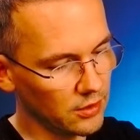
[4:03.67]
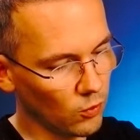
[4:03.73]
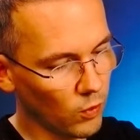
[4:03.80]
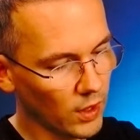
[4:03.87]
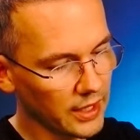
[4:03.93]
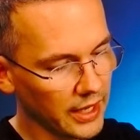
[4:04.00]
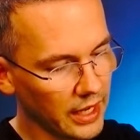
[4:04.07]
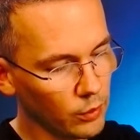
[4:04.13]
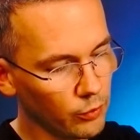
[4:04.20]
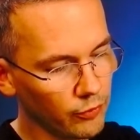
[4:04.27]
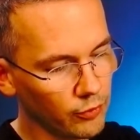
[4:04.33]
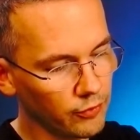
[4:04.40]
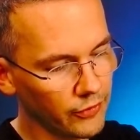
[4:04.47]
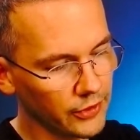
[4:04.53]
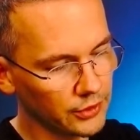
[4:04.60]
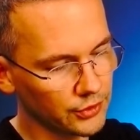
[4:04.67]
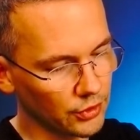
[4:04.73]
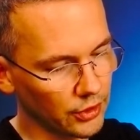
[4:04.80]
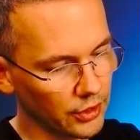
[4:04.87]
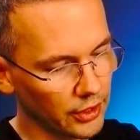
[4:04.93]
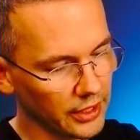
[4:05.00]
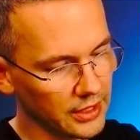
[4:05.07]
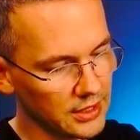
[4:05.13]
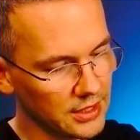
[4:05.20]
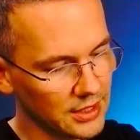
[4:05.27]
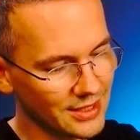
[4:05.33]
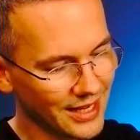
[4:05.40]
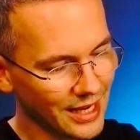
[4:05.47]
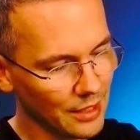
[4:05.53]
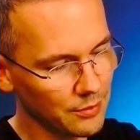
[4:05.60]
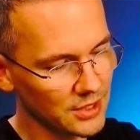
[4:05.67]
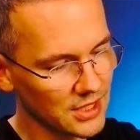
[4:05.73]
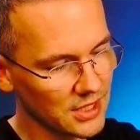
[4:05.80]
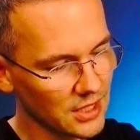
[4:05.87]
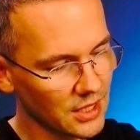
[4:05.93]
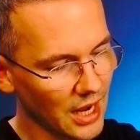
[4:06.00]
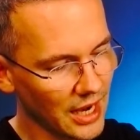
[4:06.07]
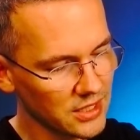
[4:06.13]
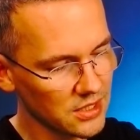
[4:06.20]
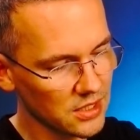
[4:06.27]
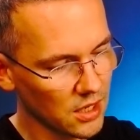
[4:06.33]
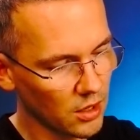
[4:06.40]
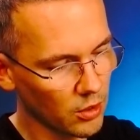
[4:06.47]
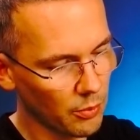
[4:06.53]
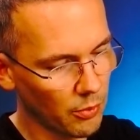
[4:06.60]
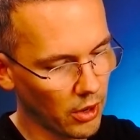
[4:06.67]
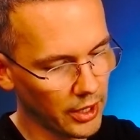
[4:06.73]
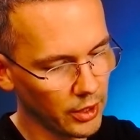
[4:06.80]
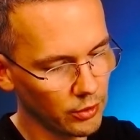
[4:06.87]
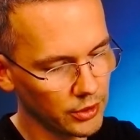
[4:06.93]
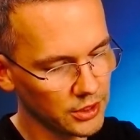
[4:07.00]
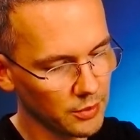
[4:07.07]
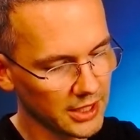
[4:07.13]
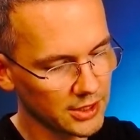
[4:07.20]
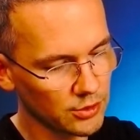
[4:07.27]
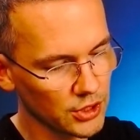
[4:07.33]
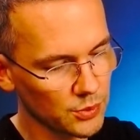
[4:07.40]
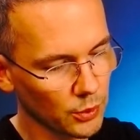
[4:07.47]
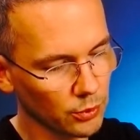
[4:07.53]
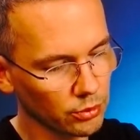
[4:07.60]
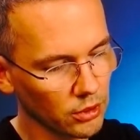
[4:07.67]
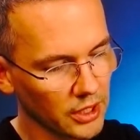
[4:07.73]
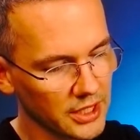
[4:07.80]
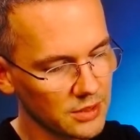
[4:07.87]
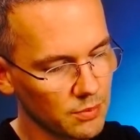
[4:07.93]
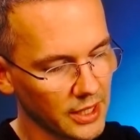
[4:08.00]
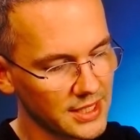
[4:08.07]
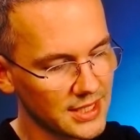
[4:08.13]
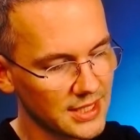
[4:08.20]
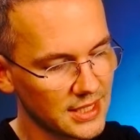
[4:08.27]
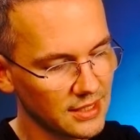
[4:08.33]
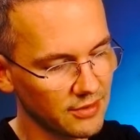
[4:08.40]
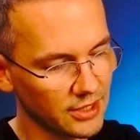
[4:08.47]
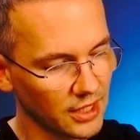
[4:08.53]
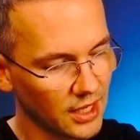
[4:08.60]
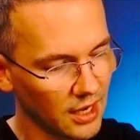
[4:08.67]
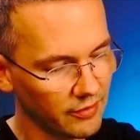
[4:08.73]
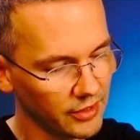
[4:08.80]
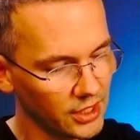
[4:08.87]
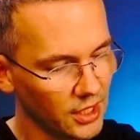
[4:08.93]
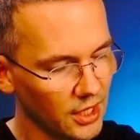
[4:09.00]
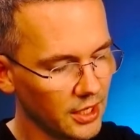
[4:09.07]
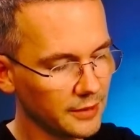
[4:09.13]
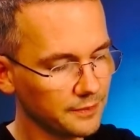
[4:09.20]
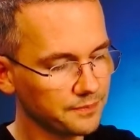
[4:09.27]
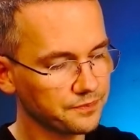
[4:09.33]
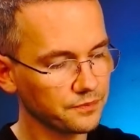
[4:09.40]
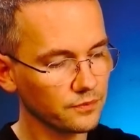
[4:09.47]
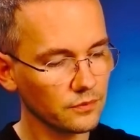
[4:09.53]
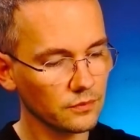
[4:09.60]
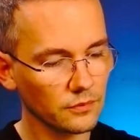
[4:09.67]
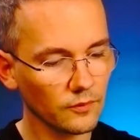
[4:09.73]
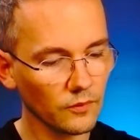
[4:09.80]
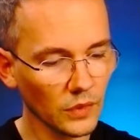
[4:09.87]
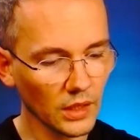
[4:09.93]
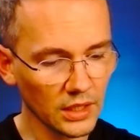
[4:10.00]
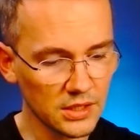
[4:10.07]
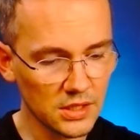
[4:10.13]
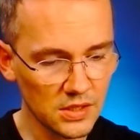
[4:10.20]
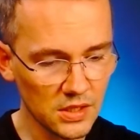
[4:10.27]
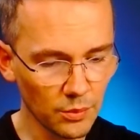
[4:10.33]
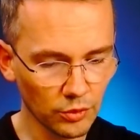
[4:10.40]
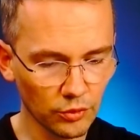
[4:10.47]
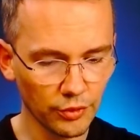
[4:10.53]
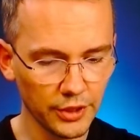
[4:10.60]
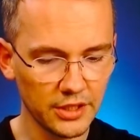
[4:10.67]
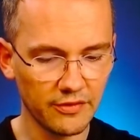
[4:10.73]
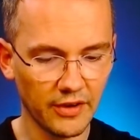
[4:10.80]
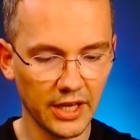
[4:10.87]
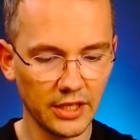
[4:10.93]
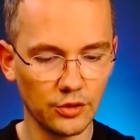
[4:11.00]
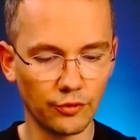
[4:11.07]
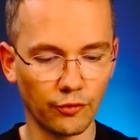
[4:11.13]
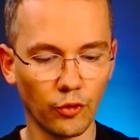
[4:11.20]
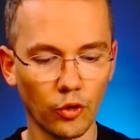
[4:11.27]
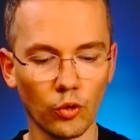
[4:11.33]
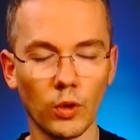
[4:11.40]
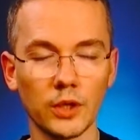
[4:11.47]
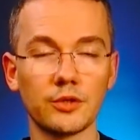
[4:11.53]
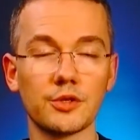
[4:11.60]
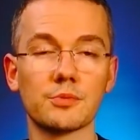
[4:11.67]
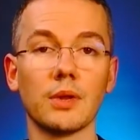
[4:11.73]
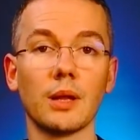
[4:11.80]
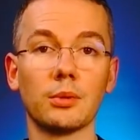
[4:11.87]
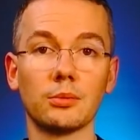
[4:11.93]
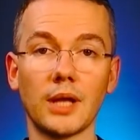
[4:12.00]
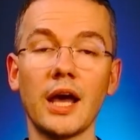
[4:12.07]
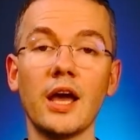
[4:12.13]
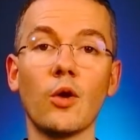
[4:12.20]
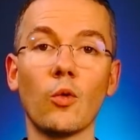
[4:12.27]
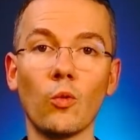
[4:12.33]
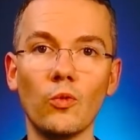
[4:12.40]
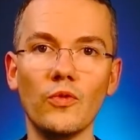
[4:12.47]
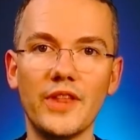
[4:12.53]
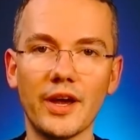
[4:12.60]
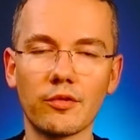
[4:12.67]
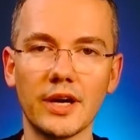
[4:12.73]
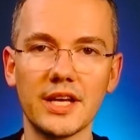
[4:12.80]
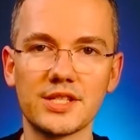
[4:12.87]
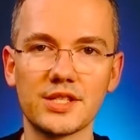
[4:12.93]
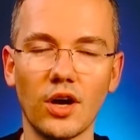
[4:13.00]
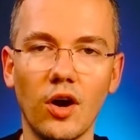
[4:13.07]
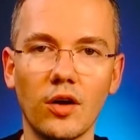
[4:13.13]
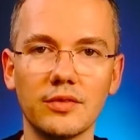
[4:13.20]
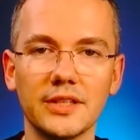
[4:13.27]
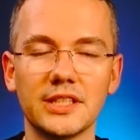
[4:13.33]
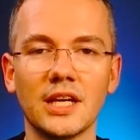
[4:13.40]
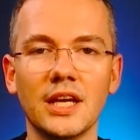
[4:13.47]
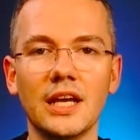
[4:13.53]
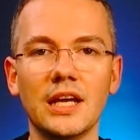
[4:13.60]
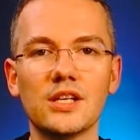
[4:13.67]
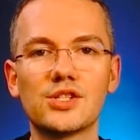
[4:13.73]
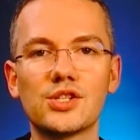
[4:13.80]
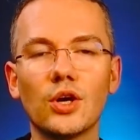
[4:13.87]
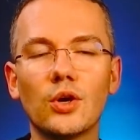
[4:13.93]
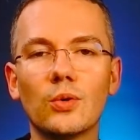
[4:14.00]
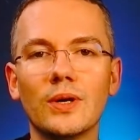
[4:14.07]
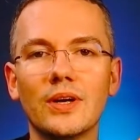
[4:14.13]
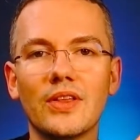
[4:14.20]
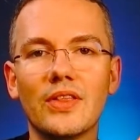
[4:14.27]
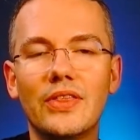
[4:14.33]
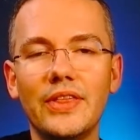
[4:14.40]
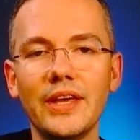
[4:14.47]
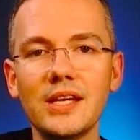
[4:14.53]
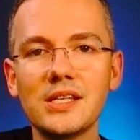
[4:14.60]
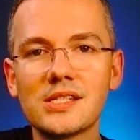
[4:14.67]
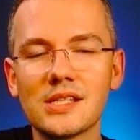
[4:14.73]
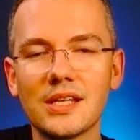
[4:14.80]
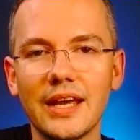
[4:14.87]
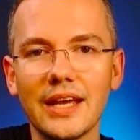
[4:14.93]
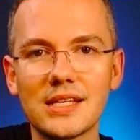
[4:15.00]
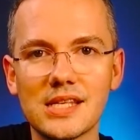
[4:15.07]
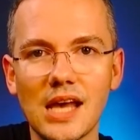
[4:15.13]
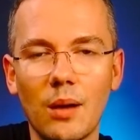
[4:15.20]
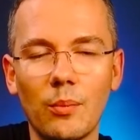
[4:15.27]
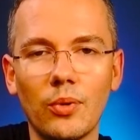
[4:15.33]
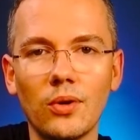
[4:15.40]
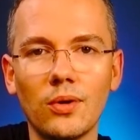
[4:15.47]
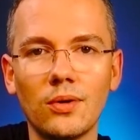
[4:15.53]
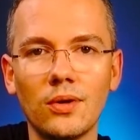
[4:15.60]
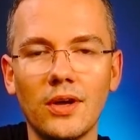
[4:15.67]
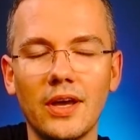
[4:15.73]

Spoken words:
one helpful filter in the time-tested Eisenhower priority matrix popularized by Stephen Covey. It's a simple grid divided into 4 quadrants, blah, blah, blah, the rest of it. So this example